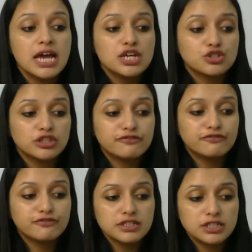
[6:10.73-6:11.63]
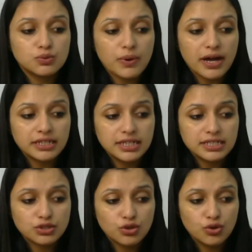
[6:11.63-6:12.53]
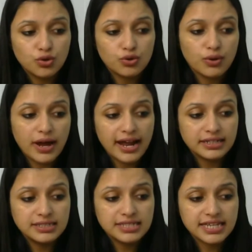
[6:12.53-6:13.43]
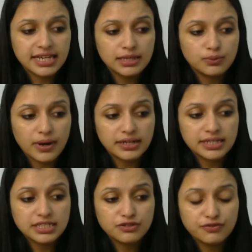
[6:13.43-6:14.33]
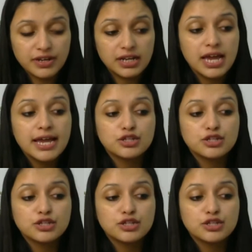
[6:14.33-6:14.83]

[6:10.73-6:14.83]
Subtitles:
So the first one is chloro and the second one is fill.